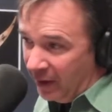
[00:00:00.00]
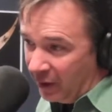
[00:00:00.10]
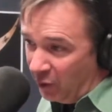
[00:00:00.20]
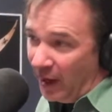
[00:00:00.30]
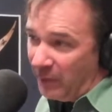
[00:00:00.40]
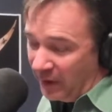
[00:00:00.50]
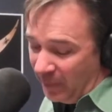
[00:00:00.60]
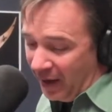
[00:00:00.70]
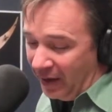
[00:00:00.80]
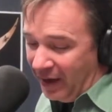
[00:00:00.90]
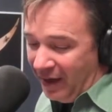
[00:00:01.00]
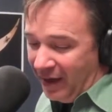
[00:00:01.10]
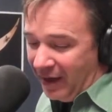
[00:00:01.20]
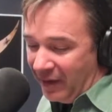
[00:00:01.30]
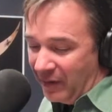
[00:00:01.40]
griping about
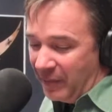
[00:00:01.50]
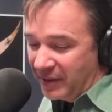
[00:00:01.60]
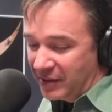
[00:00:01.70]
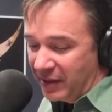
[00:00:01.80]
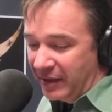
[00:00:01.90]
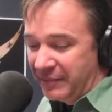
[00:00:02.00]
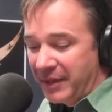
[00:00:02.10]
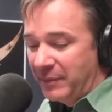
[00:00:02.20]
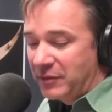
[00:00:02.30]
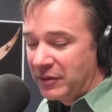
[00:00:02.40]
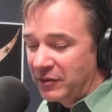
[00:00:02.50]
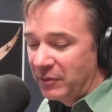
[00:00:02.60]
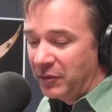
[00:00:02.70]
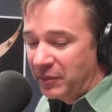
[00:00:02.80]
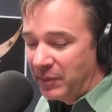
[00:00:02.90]
that basically keeps us from
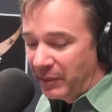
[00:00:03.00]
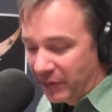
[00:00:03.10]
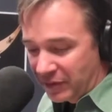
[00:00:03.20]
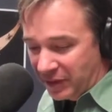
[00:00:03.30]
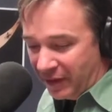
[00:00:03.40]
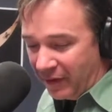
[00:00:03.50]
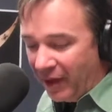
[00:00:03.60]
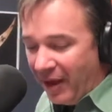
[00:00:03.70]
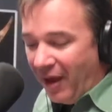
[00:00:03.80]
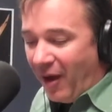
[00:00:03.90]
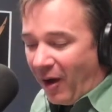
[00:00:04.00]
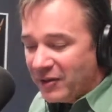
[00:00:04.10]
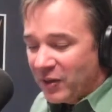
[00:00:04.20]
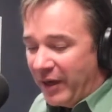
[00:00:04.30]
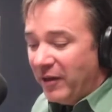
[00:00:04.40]
putting people in jail.
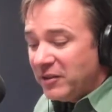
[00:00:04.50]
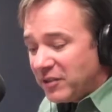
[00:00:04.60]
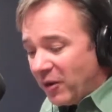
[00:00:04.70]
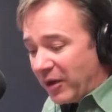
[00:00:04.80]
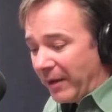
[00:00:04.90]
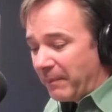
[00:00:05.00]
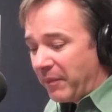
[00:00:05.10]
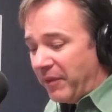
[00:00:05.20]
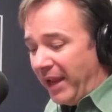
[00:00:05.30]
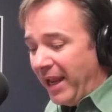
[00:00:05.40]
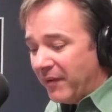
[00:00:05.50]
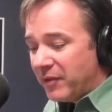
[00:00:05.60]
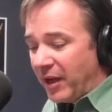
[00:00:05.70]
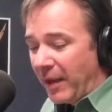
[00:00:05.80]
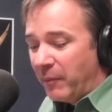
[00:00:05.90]
Also, Arizona, they have
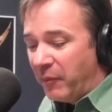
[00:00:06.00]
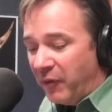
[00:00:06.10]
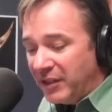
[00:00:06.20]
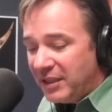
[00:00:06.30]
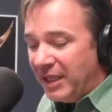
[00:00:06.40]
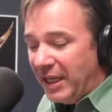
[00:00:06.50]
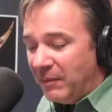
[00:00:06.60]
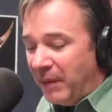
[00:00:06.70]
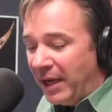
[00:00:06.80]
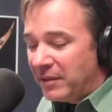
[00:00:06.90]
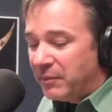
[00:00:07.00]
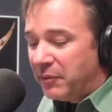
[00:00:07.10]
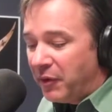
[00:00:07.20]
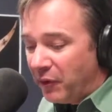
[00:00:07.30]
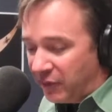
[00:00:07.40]
done a prison inmate
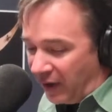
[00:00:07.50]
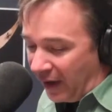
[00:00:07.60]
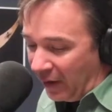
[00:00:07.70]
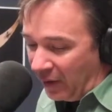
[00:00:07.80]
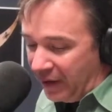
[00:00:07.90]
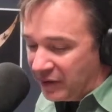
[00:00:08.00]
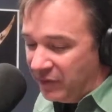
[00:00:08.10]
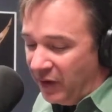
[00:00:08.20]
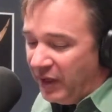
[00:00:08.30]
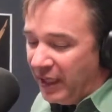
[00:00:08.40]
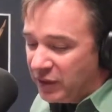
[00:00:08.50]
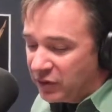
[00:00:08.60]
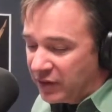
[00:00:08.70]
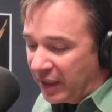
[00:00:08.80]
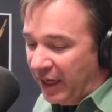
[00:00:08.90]
profile, and it's very
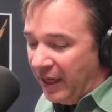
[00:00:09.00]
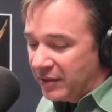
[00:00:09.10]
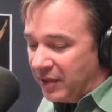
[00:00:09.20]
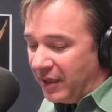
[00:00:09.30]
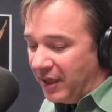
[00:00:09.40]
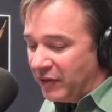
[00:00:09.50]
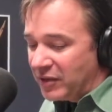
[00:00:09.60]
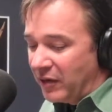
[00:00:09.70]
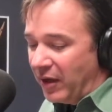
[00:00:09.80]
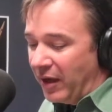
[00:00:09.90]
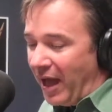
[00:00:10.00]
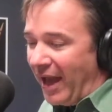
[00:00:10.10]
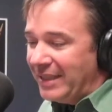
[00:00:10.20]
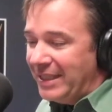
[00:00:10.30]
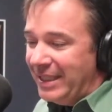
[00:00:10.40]
interesting. It's going to give us an
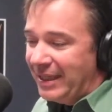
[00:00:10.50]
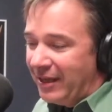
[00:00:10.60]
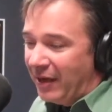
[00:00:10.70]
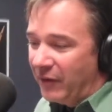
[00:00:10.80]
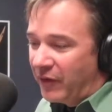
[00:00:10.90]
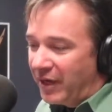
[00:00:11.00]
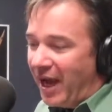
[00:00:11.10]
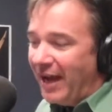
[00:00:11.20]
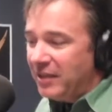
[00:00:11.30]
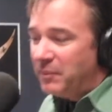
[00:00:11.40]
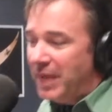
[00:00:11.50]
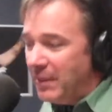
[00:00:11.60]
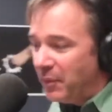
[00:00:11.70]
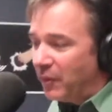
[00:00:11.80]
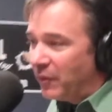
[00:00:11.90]
idea of the kind of
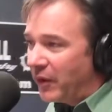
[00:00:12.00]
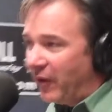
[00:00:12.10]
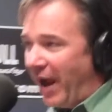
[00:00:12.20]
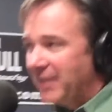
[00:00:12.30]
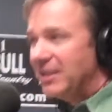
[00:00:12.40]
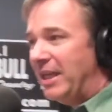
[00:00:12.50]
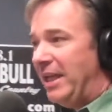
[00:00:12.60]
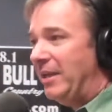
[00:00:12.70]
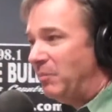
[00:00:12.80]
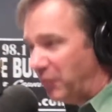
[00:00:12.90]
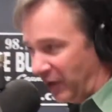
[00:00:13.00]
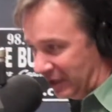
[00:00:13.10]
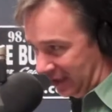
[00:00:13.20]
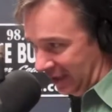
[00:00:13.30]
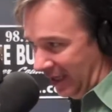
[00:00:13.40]
people that are actually in prison.